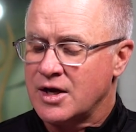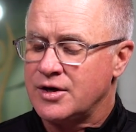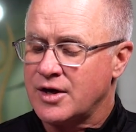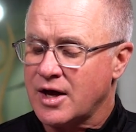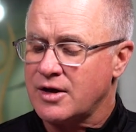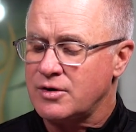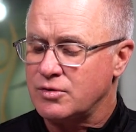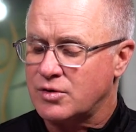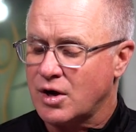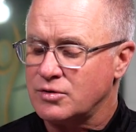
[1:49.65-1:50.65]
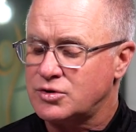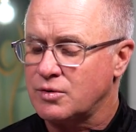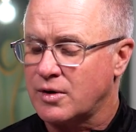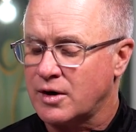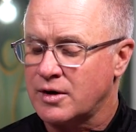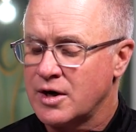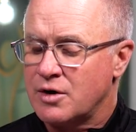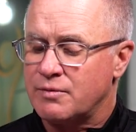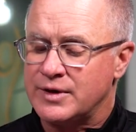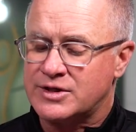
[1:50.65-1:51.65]
None who go to her
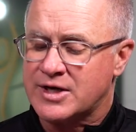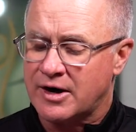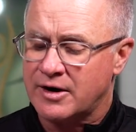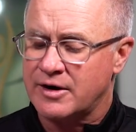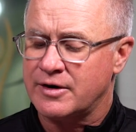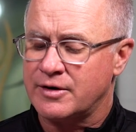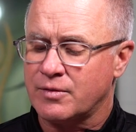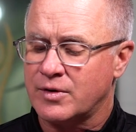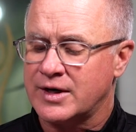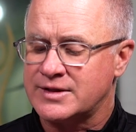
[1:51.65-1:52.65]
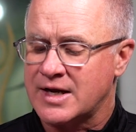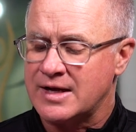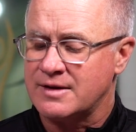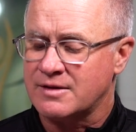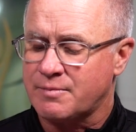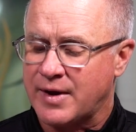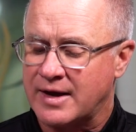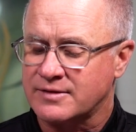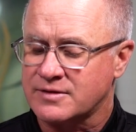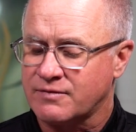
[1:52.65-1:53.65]
return or attain the
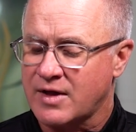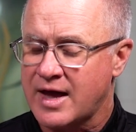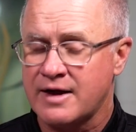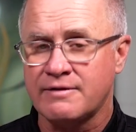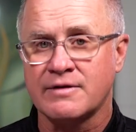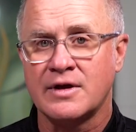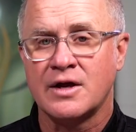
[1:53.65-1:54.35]
paths of life.